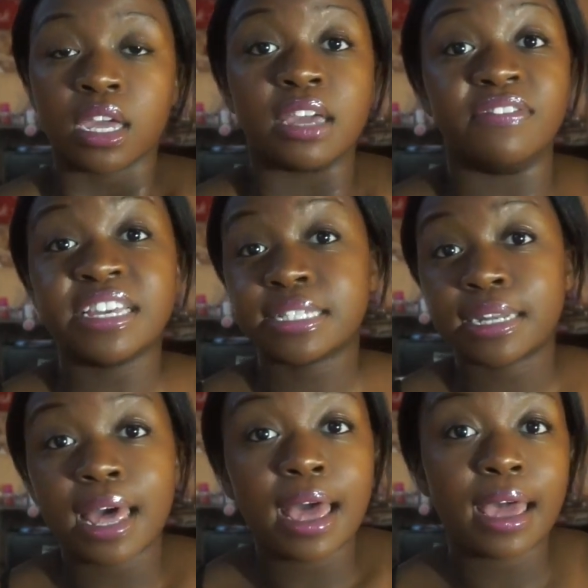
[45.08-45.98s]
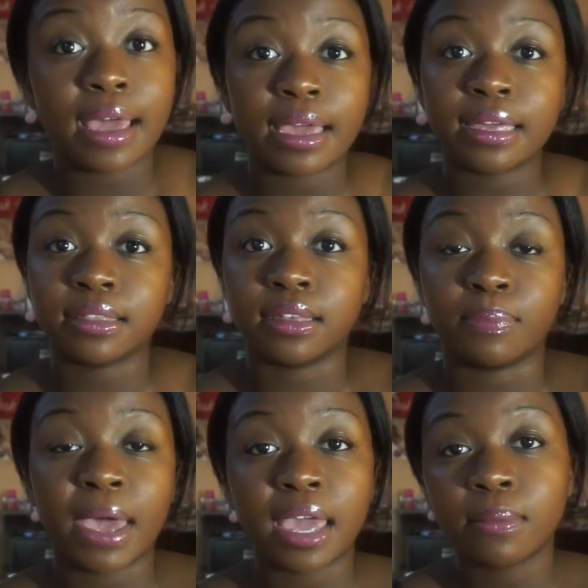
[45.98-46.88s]
Invisalign, the
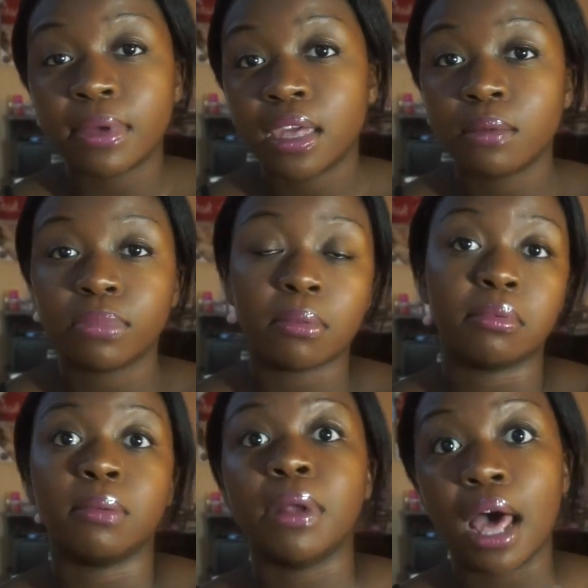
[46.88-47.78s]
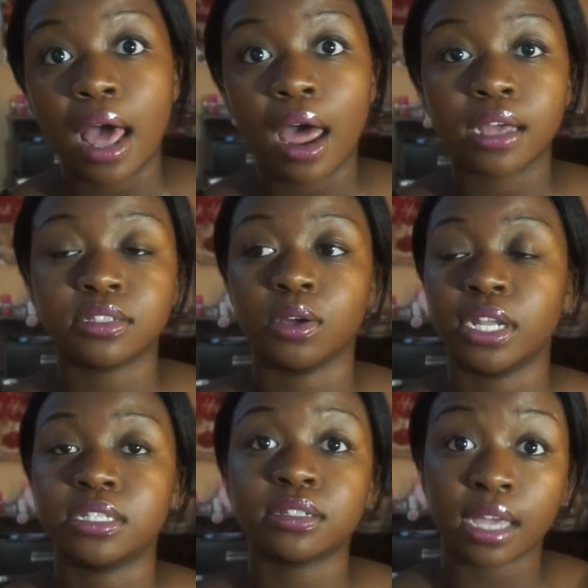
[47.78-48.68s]
payment, blah, blah, blah, blah. So
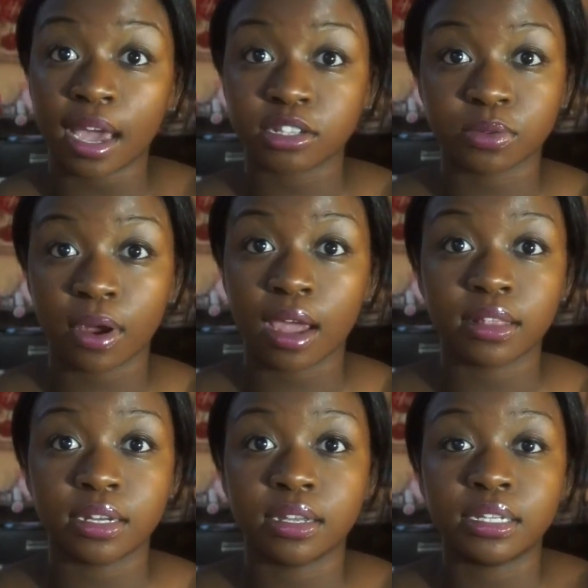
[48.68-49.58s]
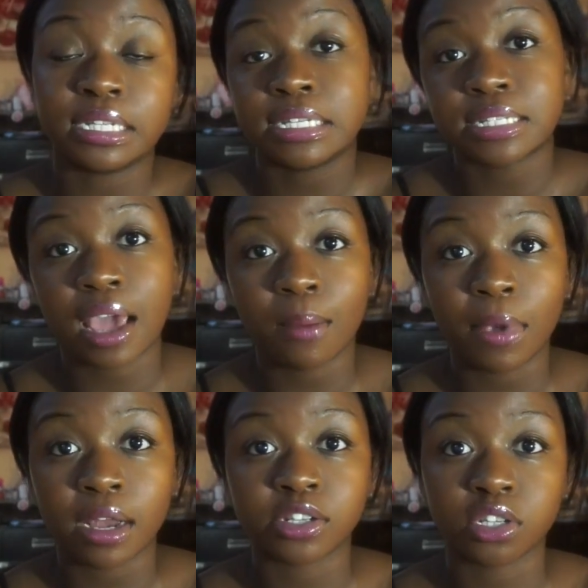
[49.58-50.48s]
they took the x-ray, and then a dentist
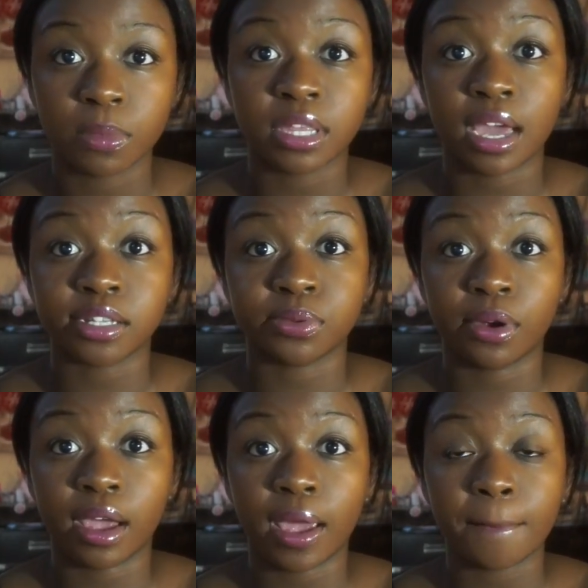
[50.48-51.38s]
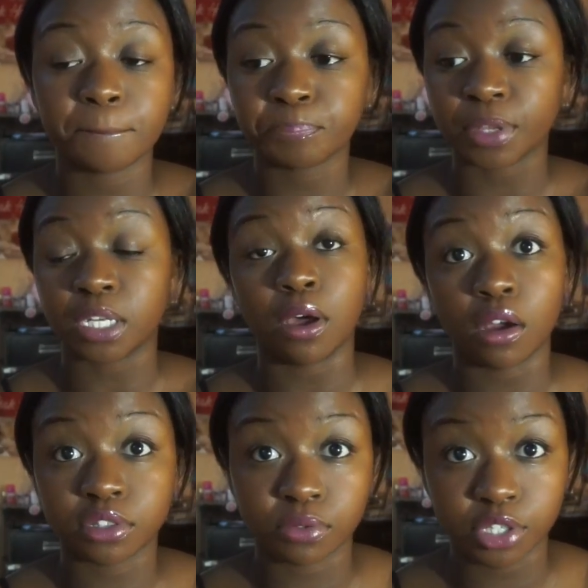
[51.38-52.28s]
came in and showed me the x-ray.
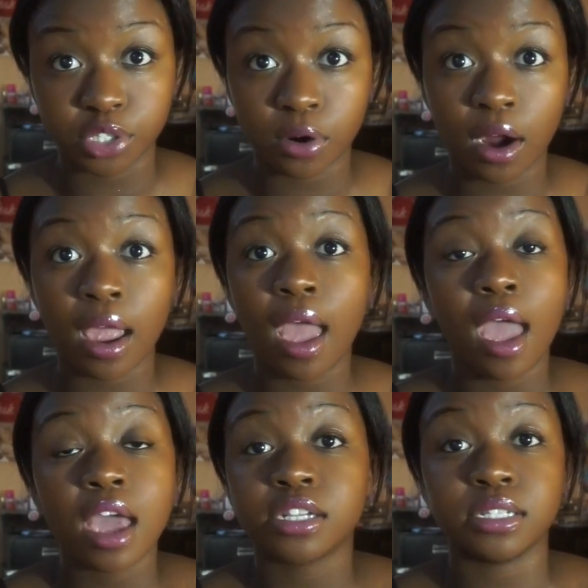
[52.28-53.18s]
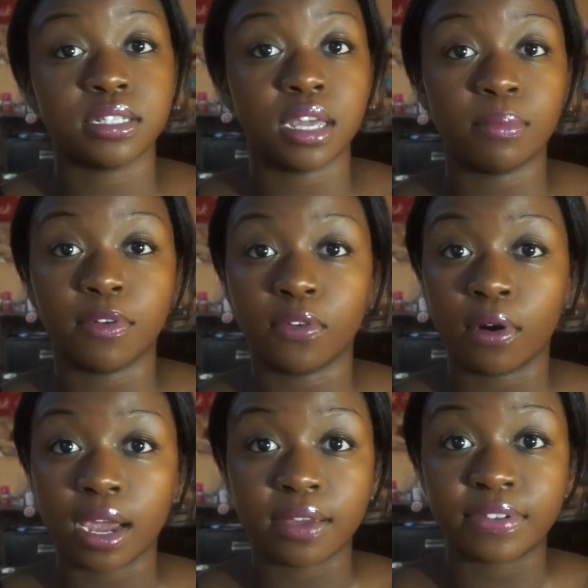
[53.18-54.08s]
Long story short, she said,
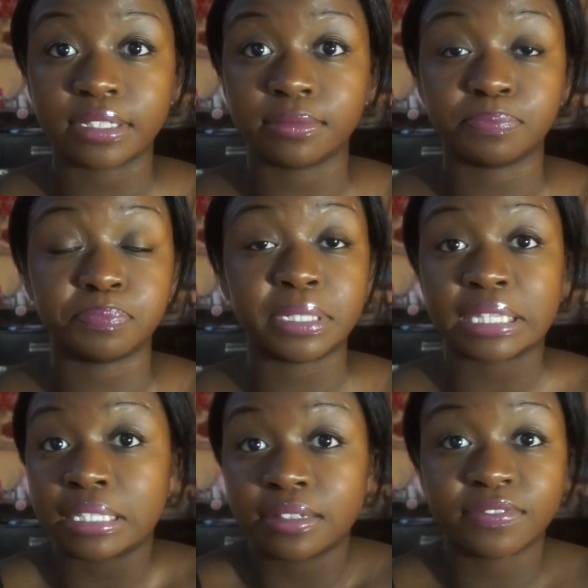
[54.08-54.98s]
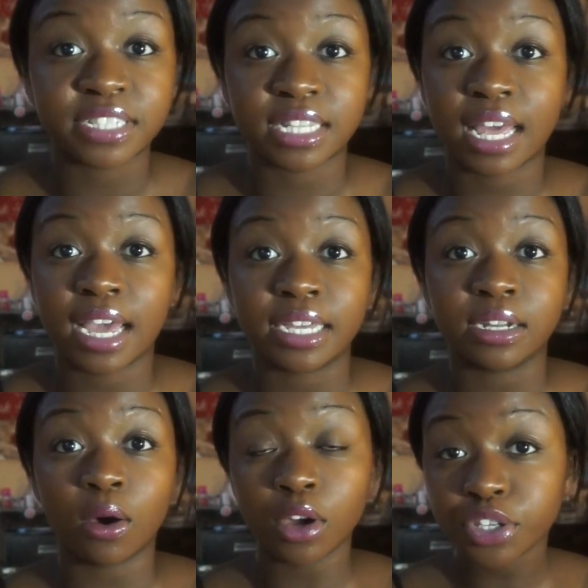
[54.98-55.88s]
before I even put the
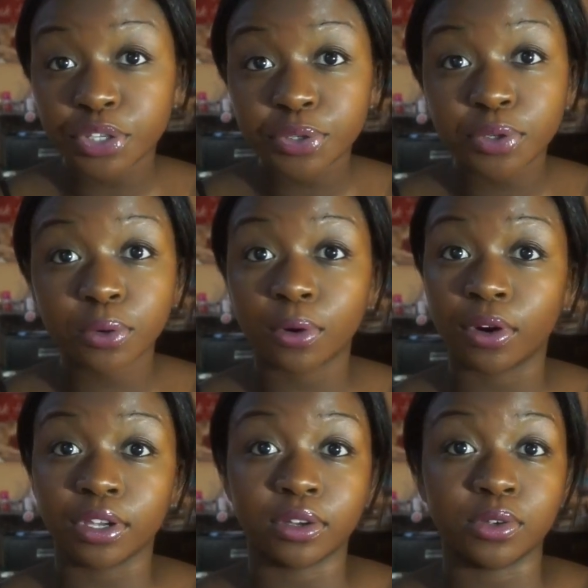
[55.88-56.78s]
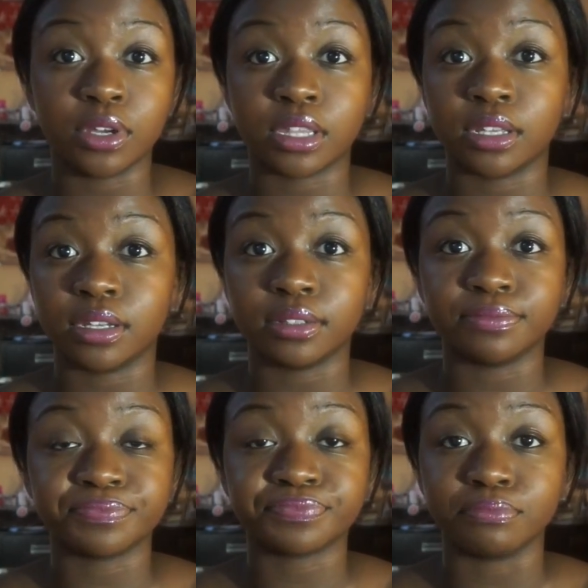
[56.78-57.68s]
Invisalign on you, or, you know, you get
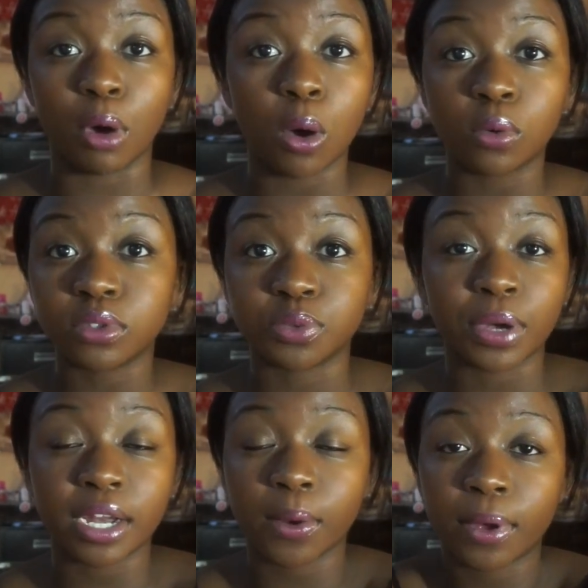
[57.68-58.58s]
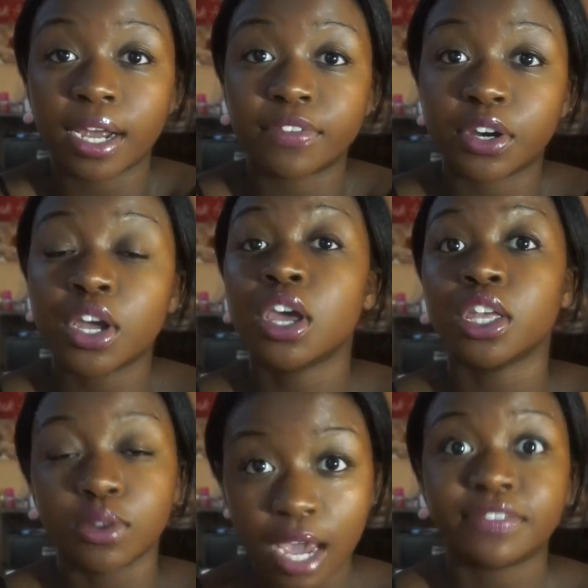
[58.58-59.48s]
the molds ready or whatever,
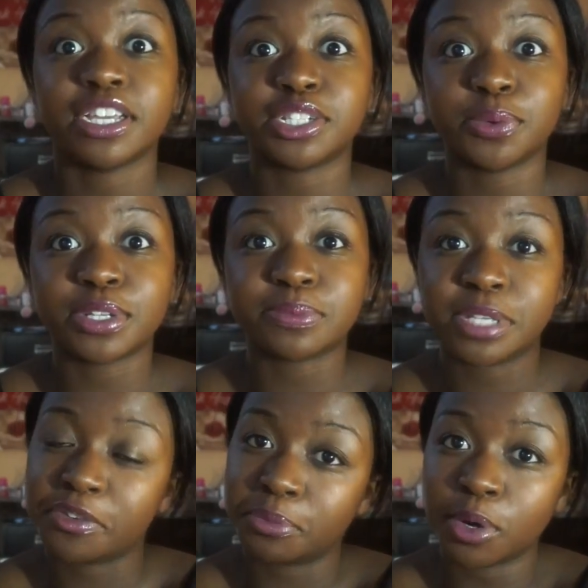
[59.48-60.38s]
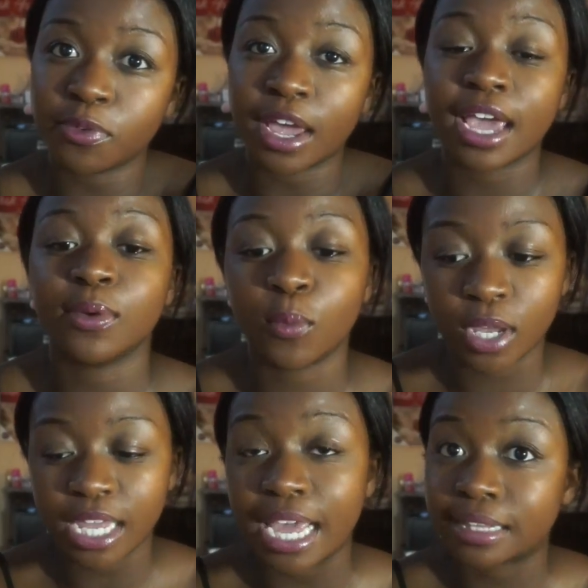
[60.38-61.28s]
you have to get your wisdom teeth removal, and
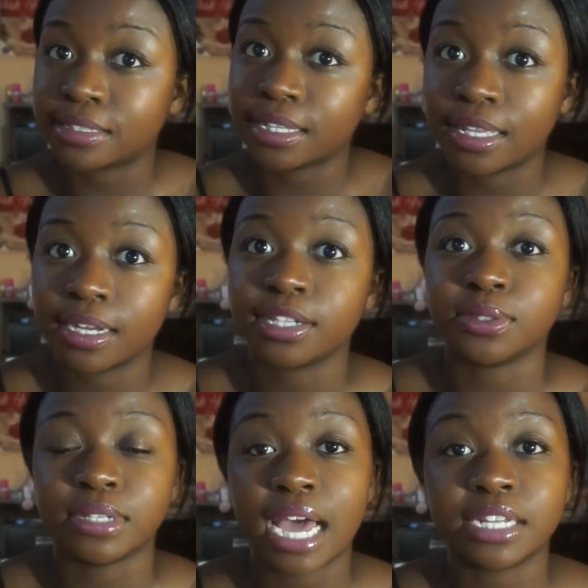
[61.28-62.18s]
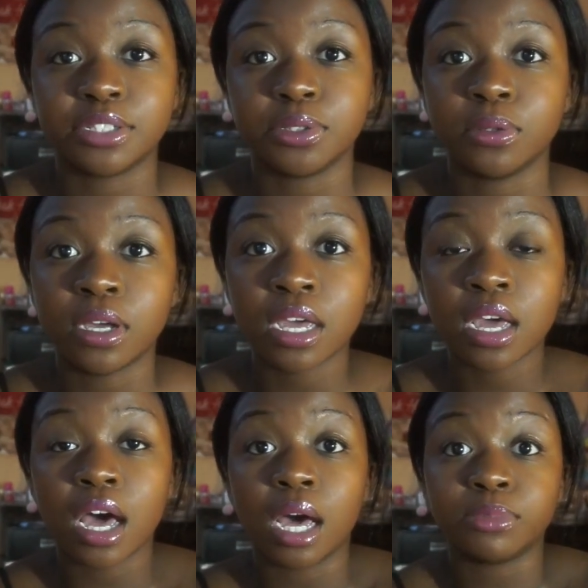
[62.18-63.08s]
we at this clinic do not do
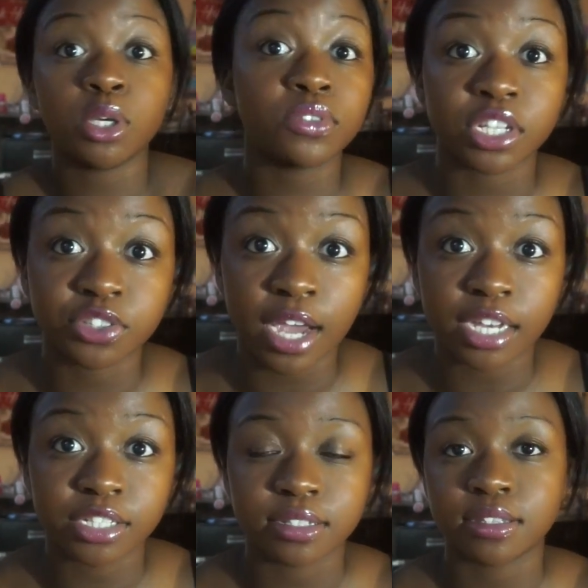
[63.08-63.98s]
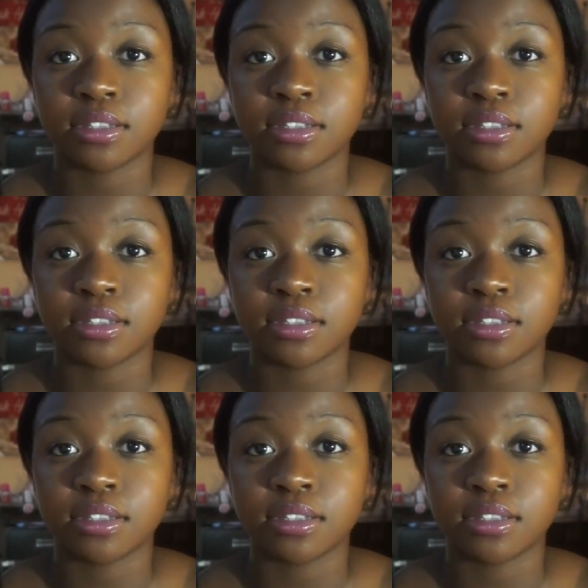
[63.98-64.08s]
tooth extraction.